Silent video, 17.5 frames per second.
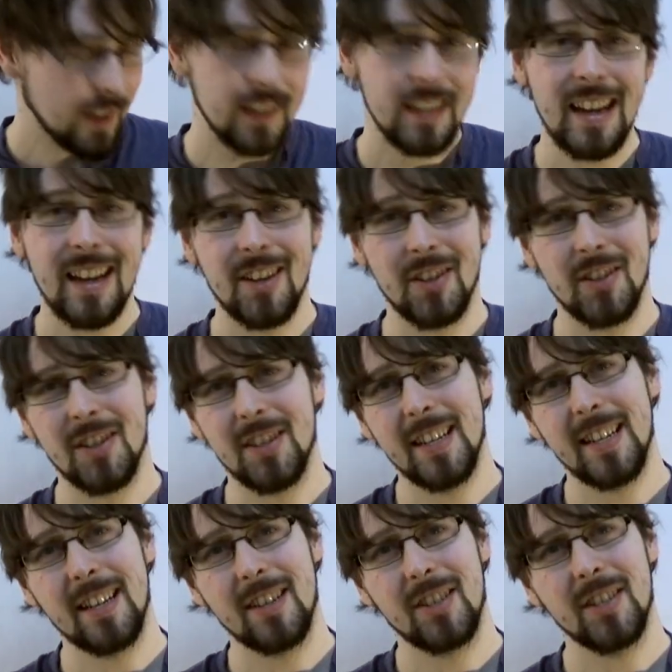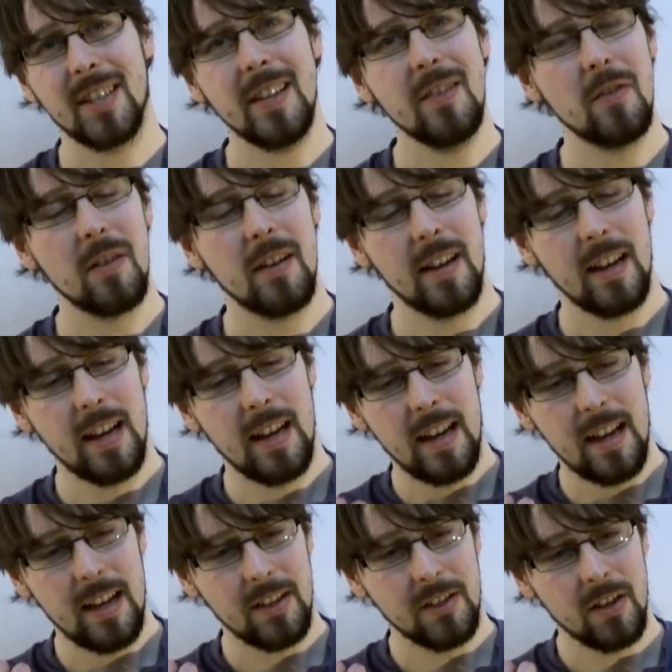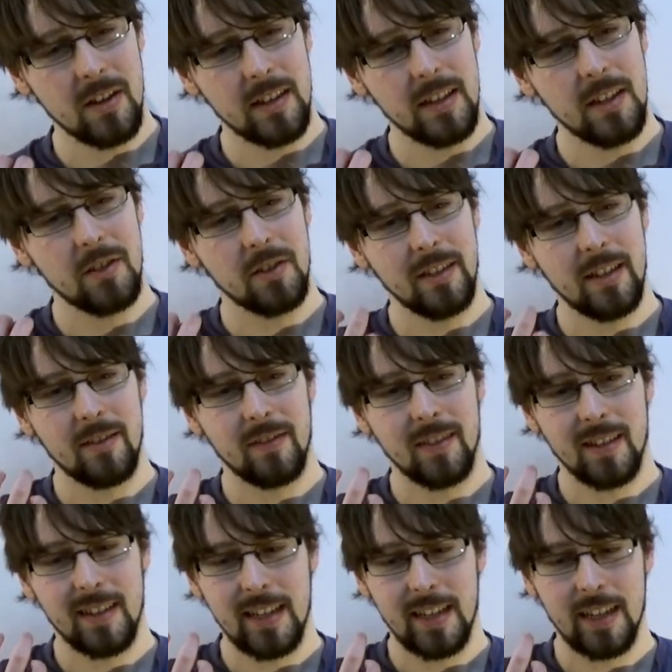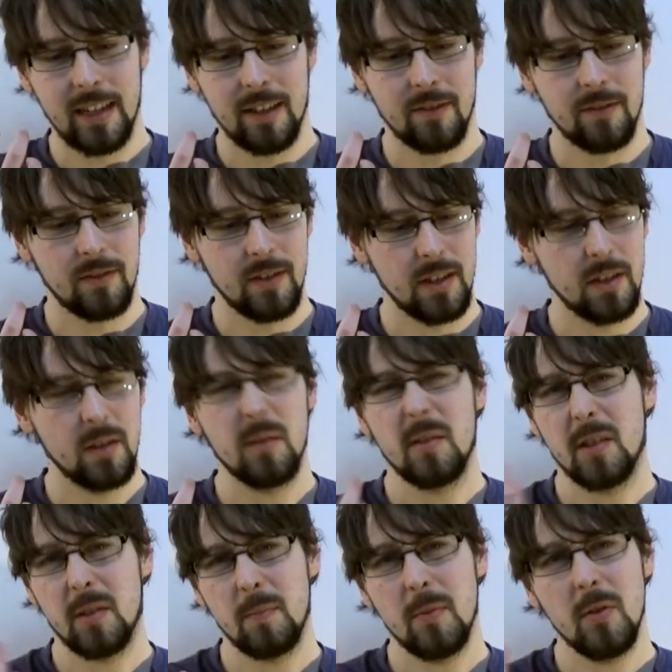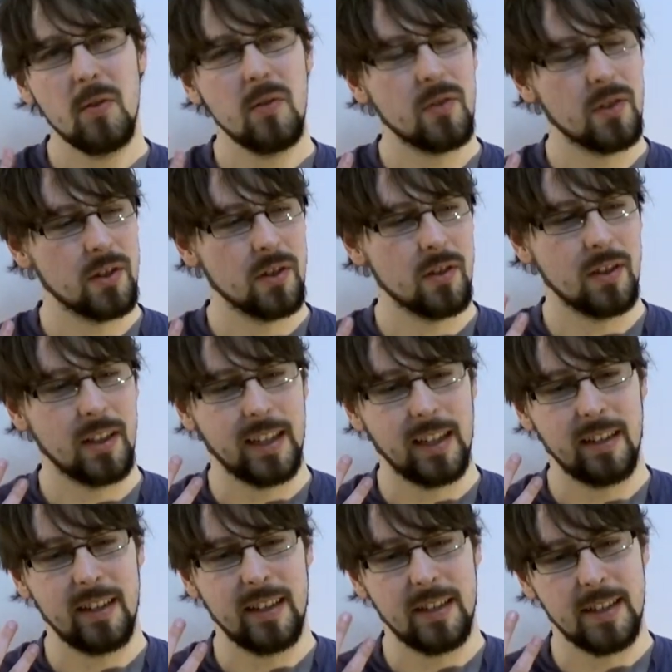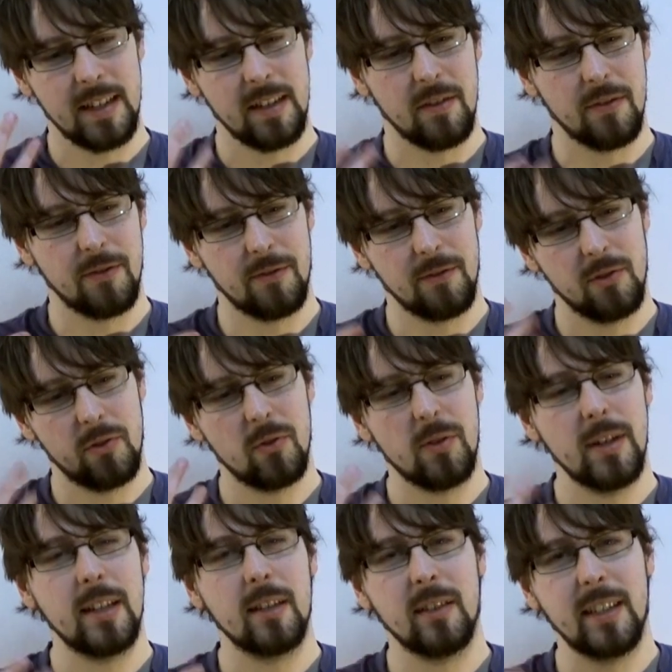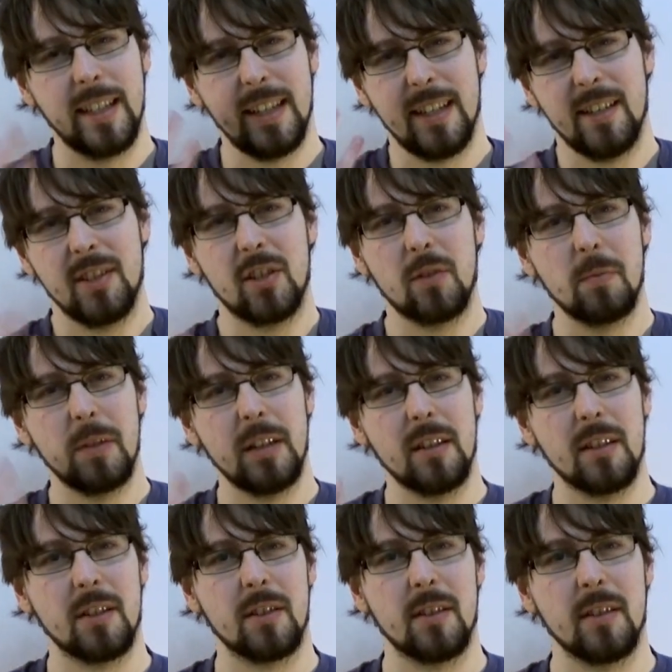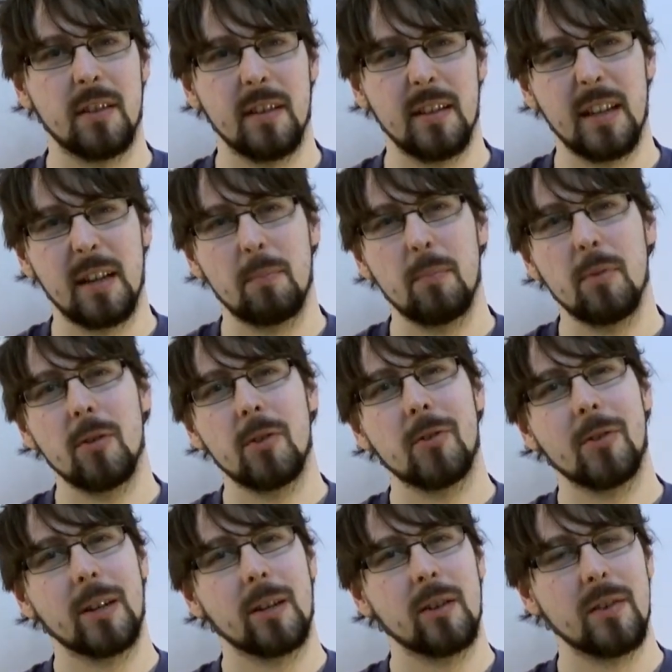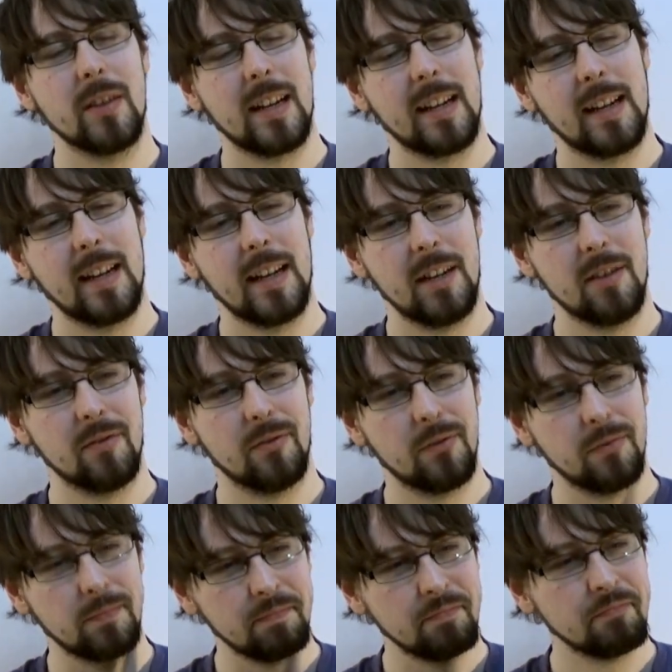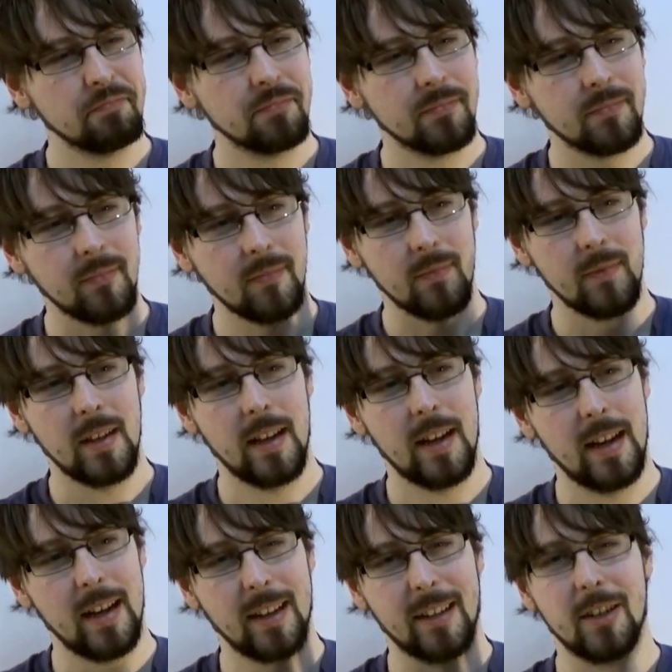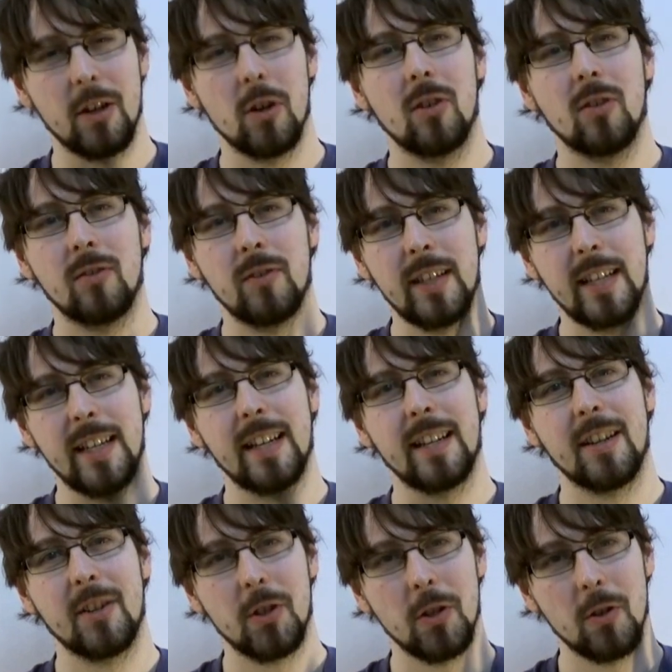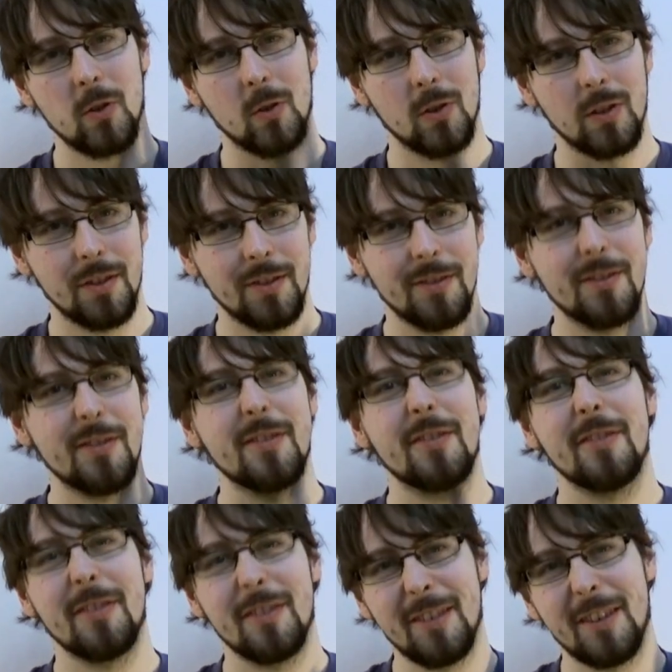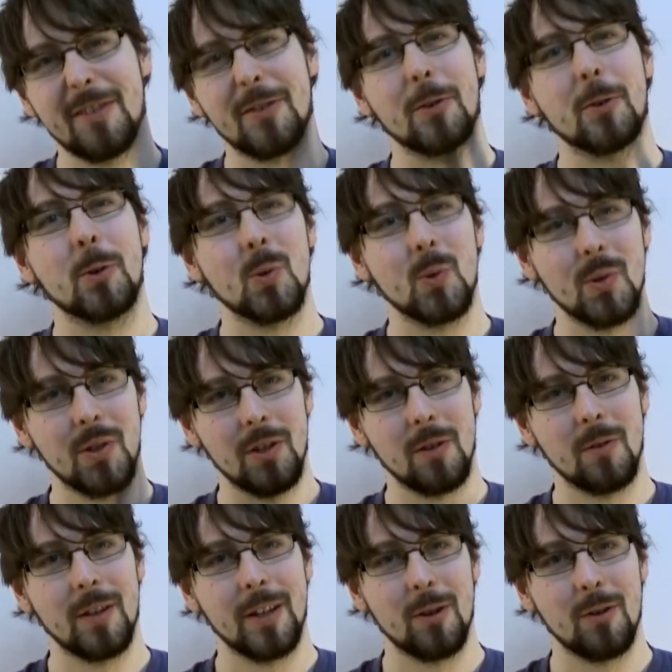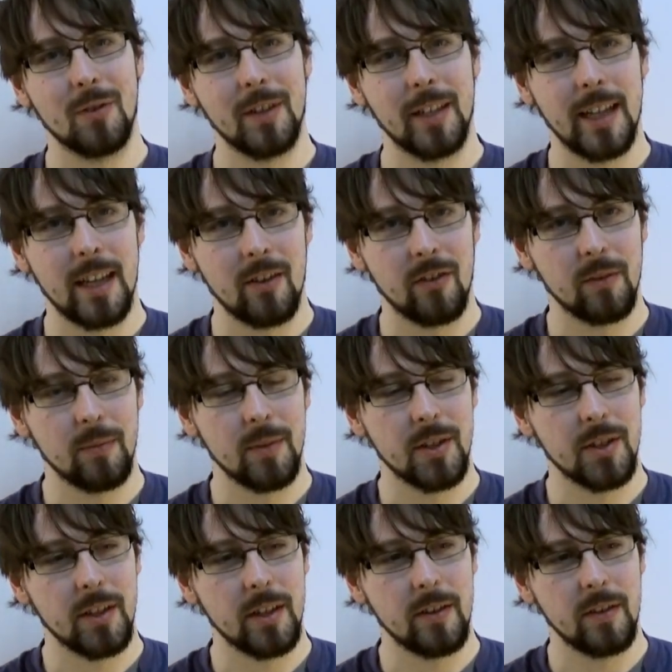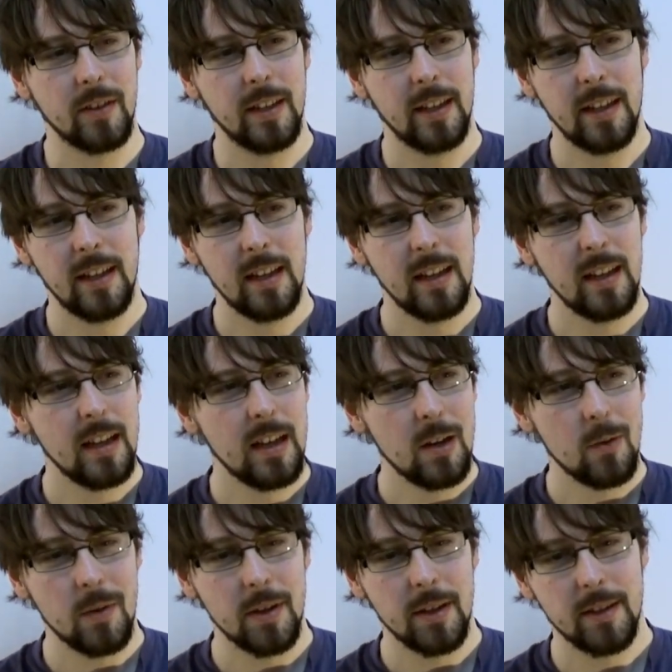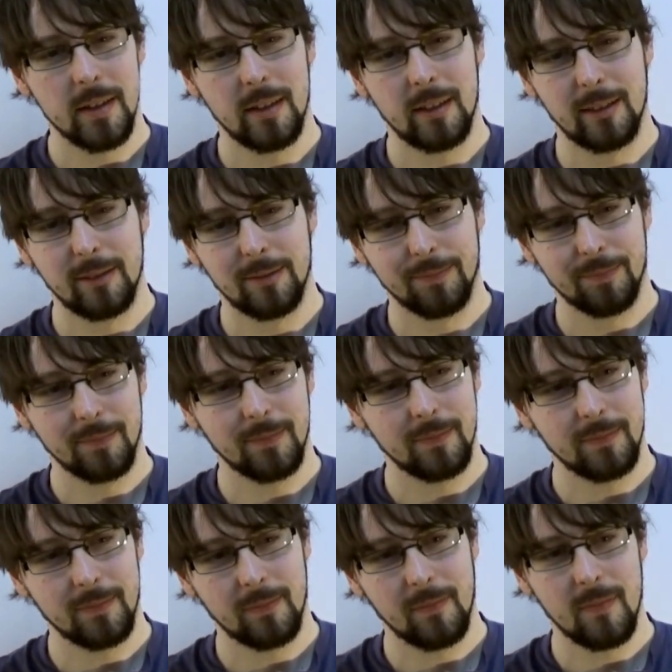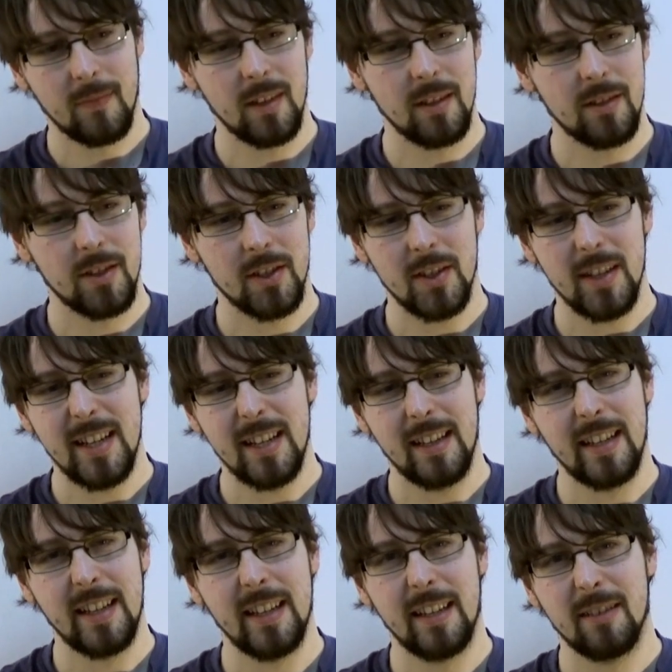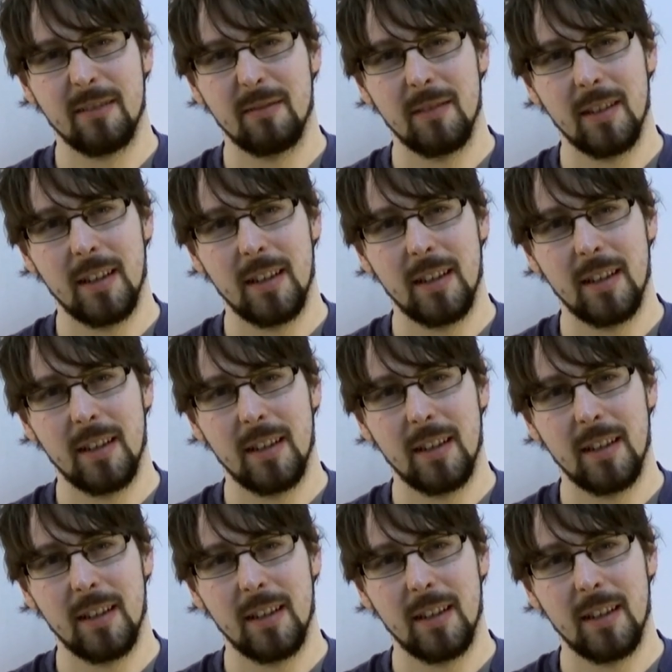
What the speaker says: yeah, so it's like a stout. It's got initially a very kind of it's smooth. It's got like a nice kind of treacly sweetness to it, like bordering on that kind of coffee kind of chocolate undertone as you quite often get from a stout, with a slightly